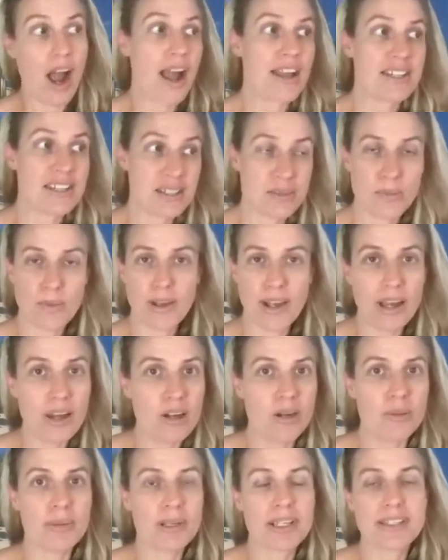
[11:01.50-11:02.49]
did
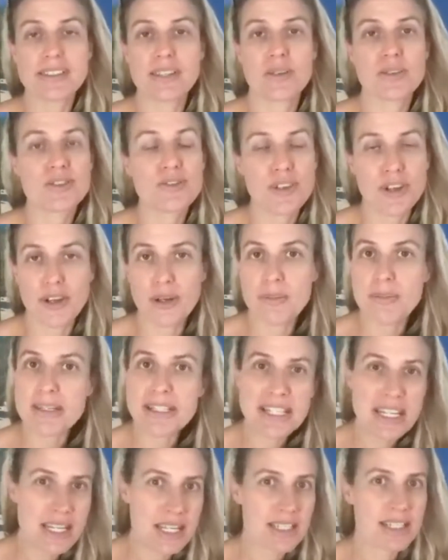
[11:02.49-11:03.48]
well because I was very
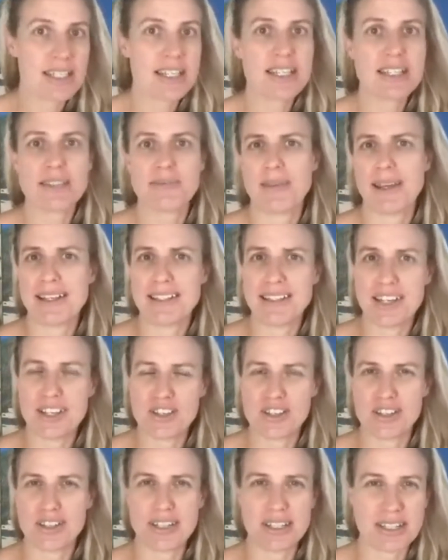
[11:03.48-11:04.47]
meticulous. My
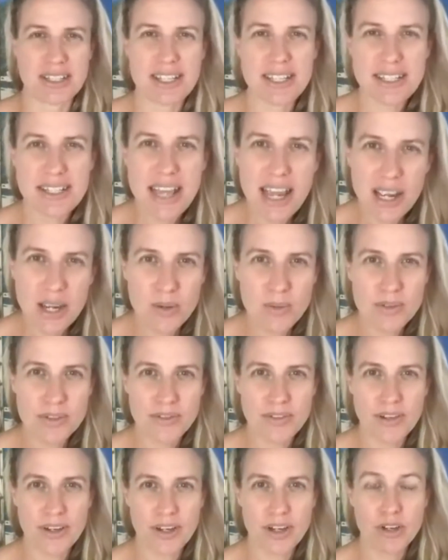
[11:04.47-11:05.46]
attention to detail was
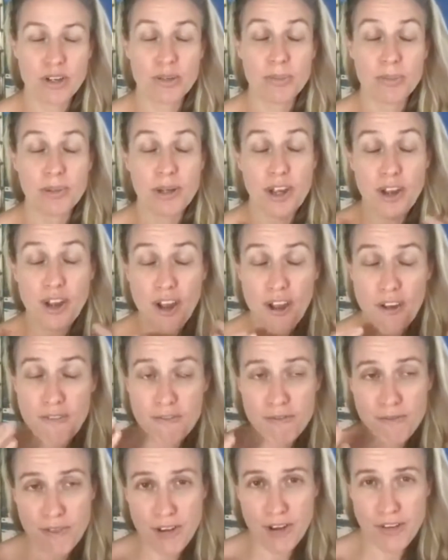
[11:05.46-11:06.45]
very good. But I
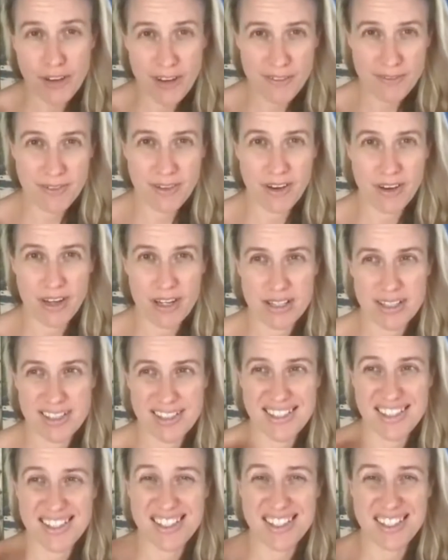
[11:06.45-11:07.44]
got very, very
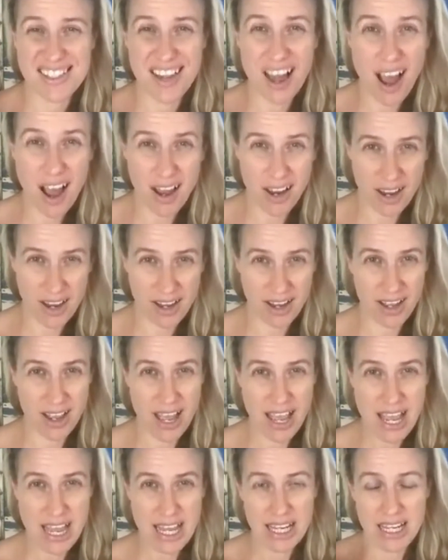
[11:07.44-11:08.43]
stuck
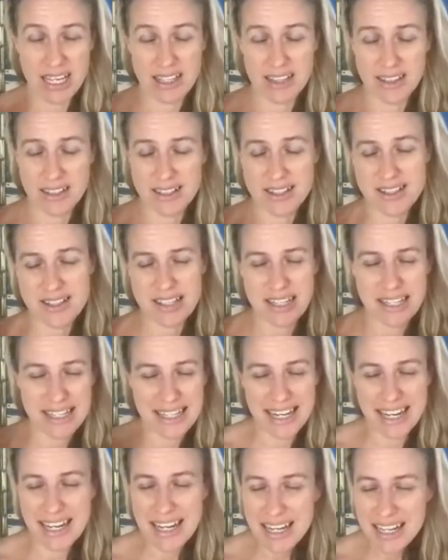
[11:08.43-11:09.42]
in this
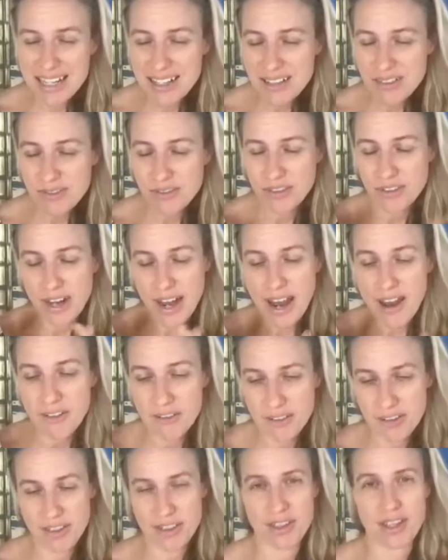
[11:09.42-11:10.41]
need for
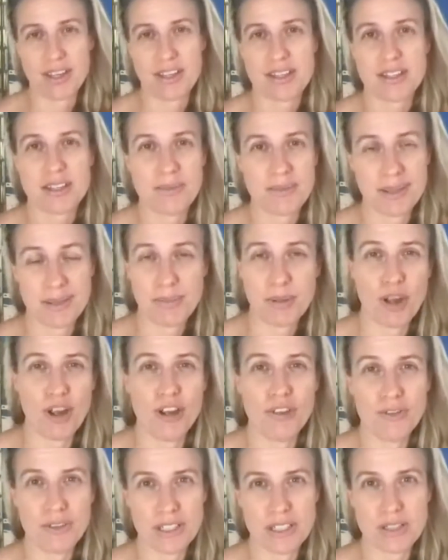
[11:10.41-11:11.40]
everything to be
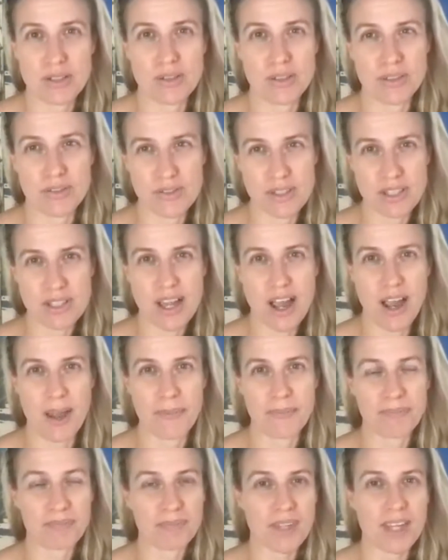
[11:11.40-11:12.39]
perfect all of the
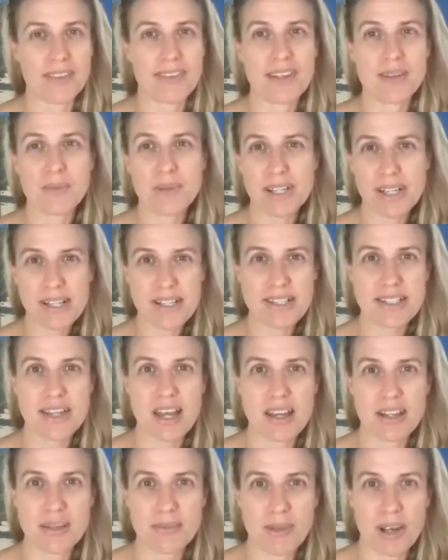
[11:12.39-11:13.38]
time. And then when I
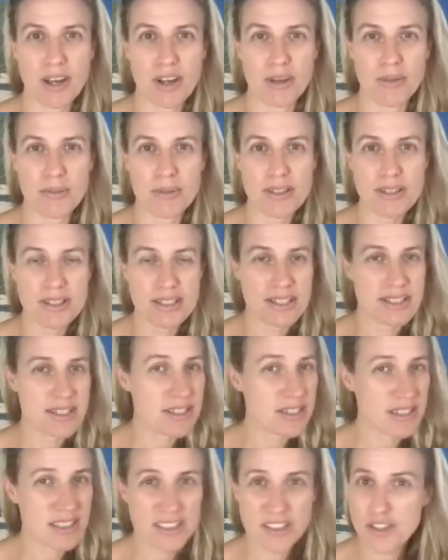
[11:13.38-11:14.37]
started my own business,
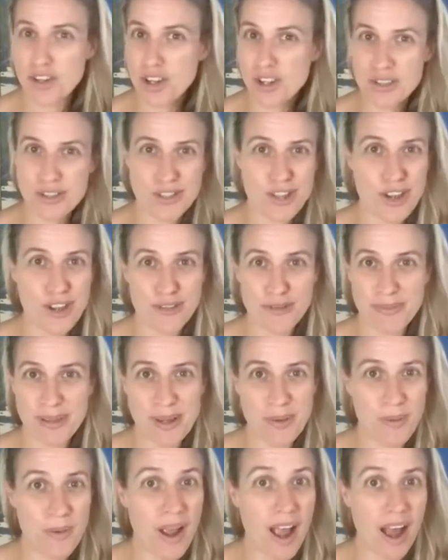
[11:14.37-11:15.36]
it did not serve
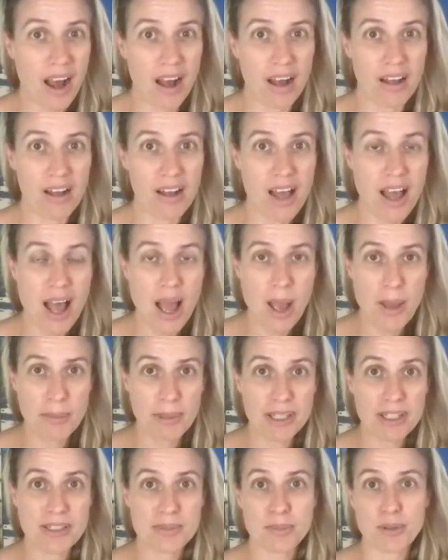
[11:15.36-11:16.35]
me well
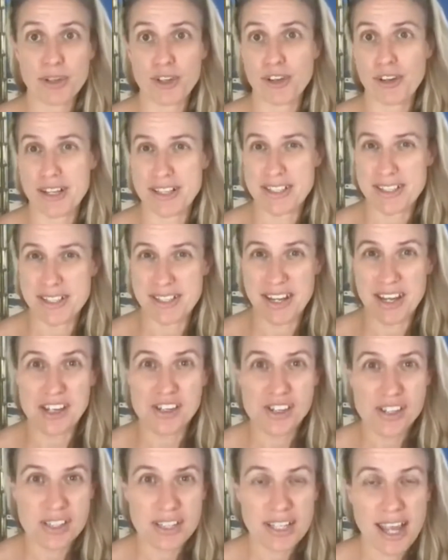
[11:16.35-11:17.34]
because
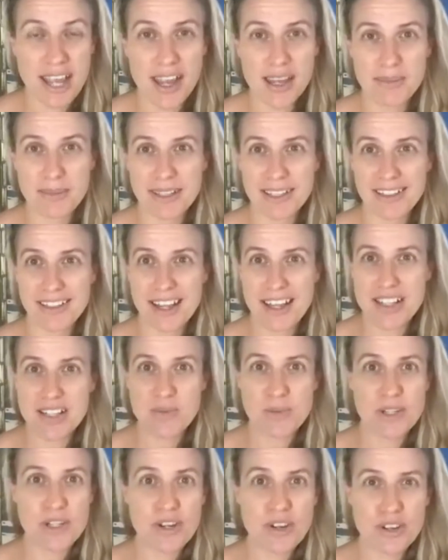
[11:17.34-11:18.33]
procrastination came in. As
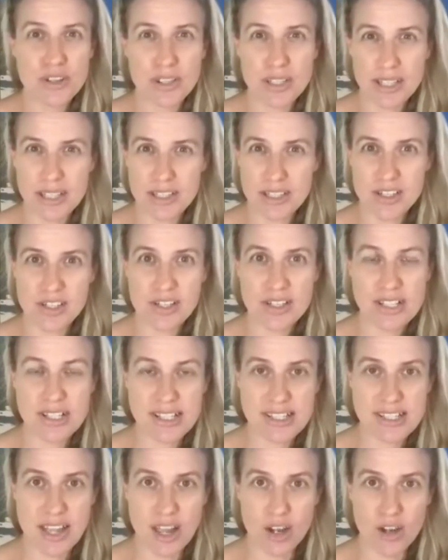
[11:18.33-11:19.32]
we know, the conditioned
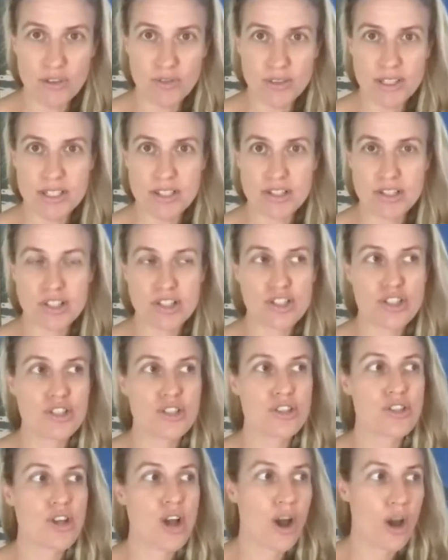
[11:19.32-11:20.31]
self is
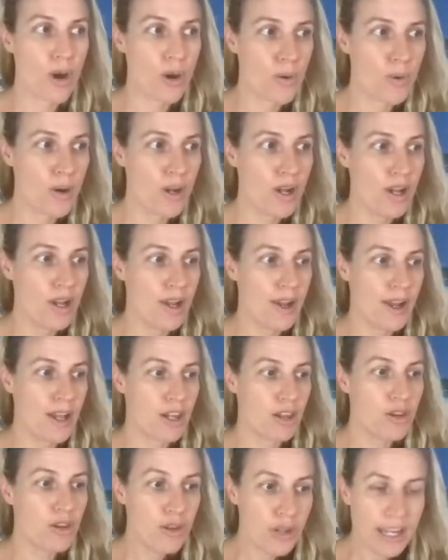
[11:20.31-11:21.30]
just so
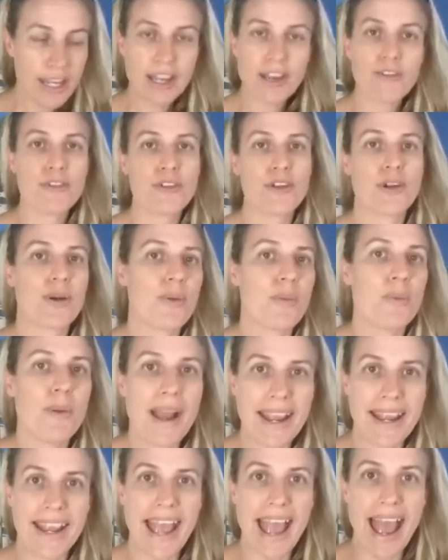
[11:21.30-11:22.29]
looking for a
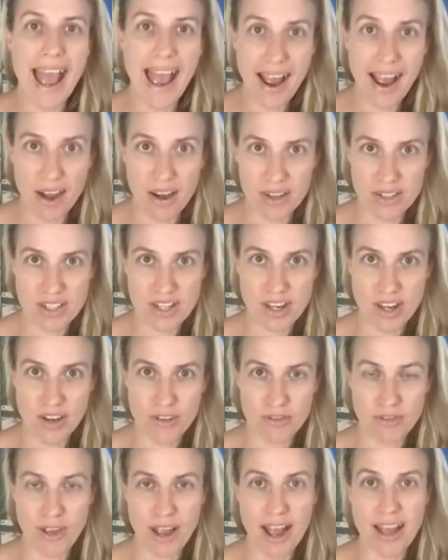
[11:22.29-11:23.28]
way out
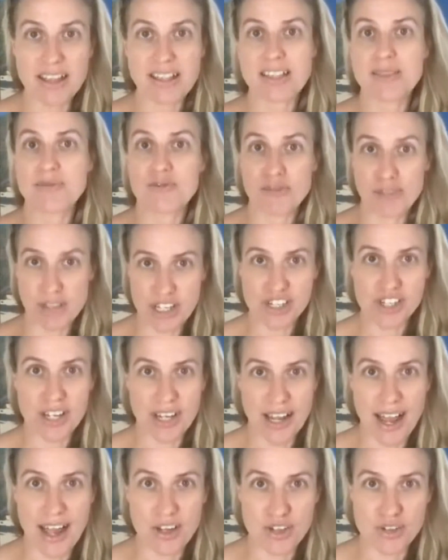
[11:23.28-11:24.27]
of us
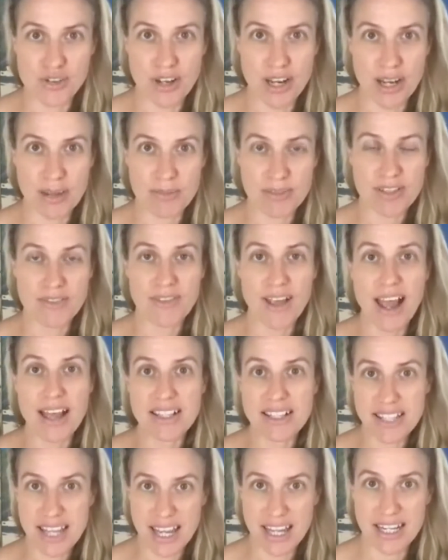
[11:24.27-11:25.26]
reaching our dreams, of
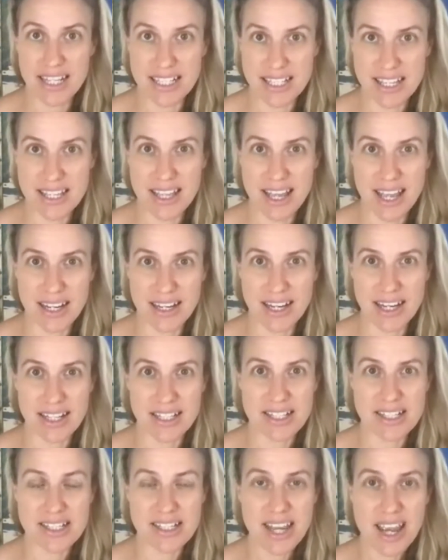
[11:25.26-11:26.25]
us getting to that
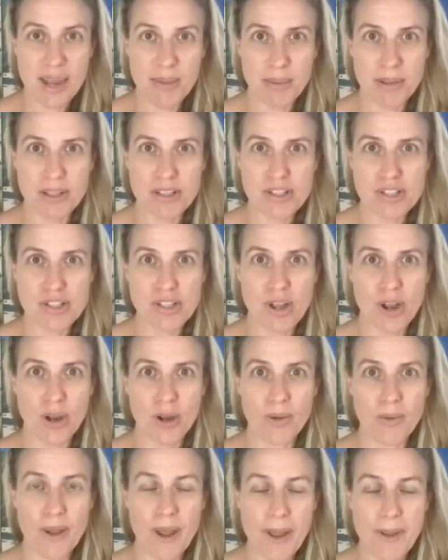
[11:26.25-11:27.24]
next step. And
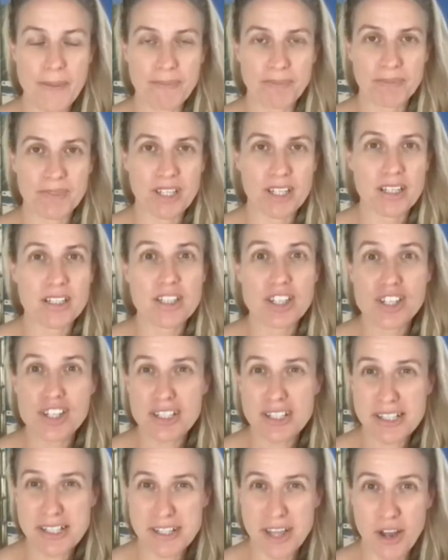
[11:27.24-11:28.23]
so the
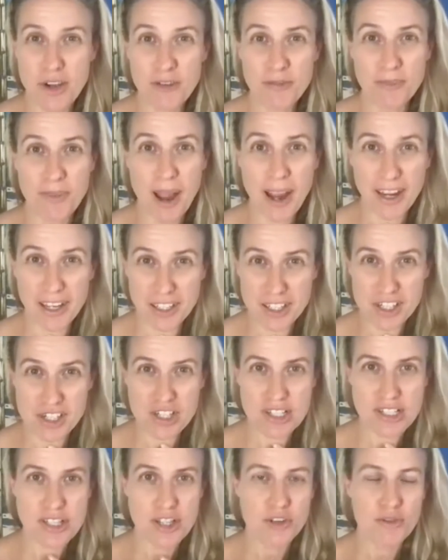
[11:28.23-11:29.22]
conditioned self, my
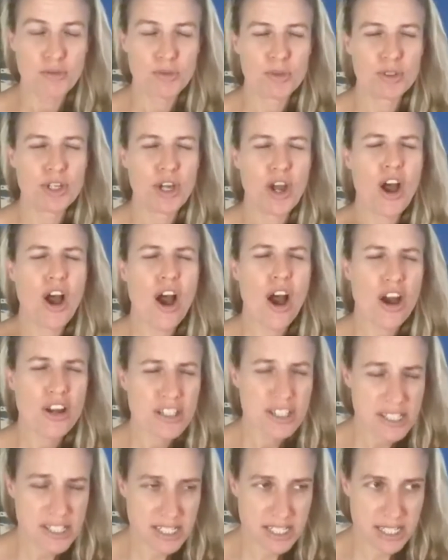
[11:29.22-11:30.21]
conditioned self, would
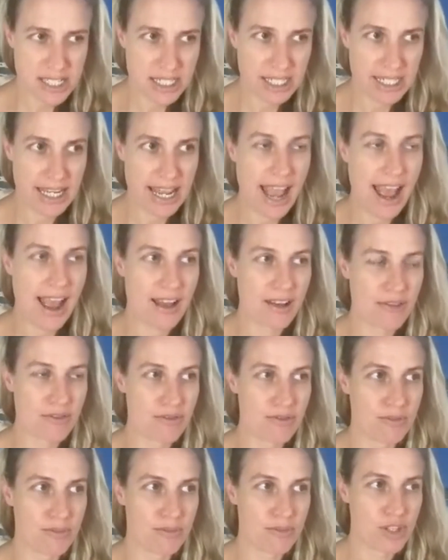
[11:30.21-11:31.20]
constantly
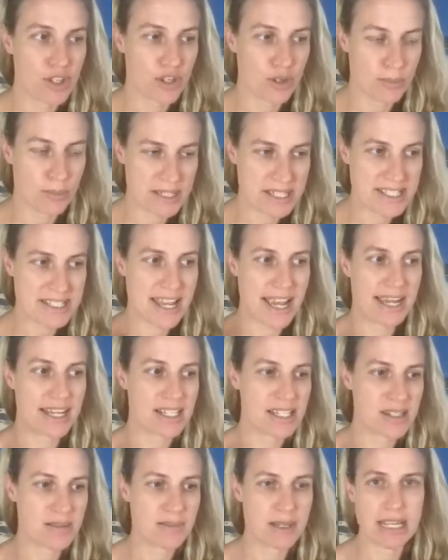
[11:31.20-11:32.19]
have, you know, be
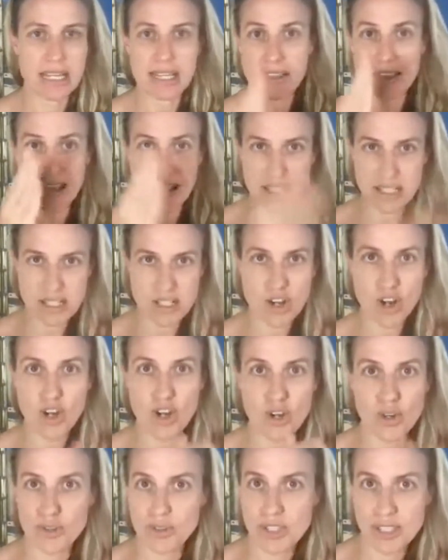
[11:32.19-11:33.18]
saying to me, that's
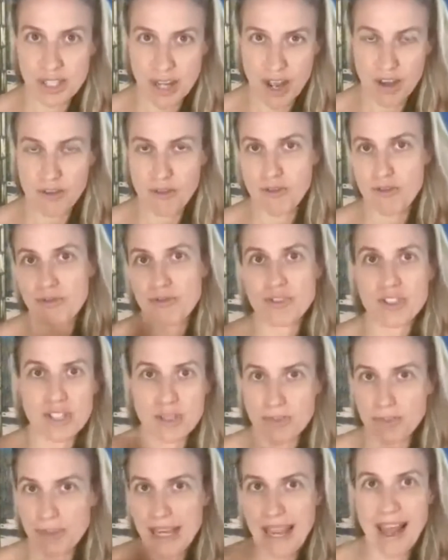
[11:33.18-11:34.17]
not good enough
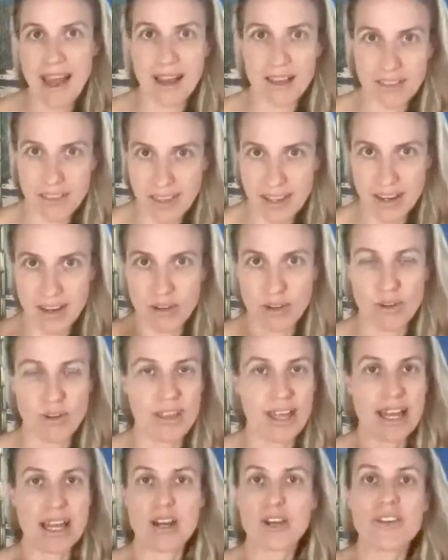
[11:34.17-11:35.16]
to be out there, or
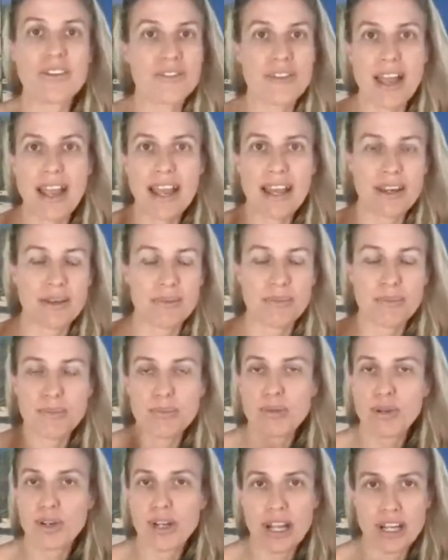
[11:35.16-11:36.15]
that, or if I had a
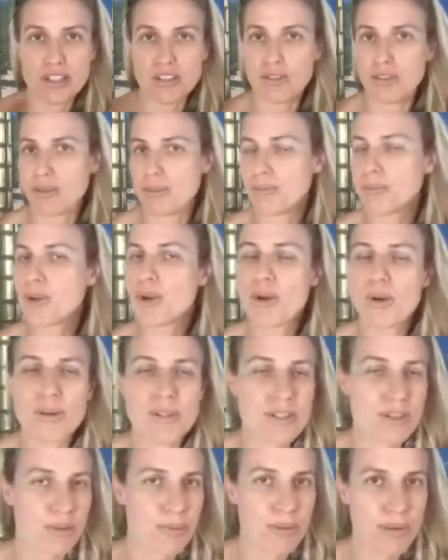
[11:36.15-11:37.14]
product or a
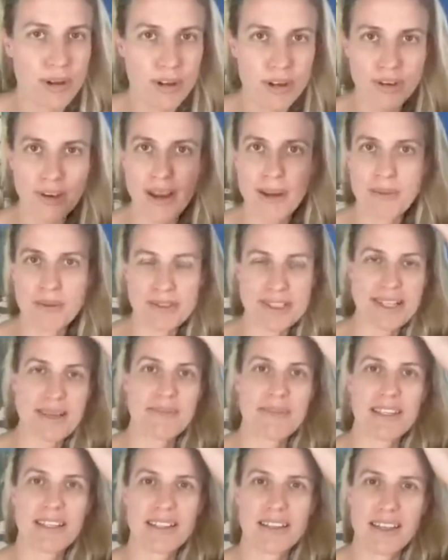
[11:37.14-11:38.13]
course or a program or
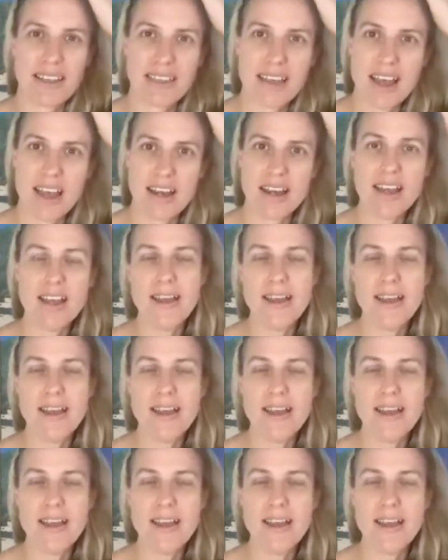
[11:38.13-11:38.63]
something like that,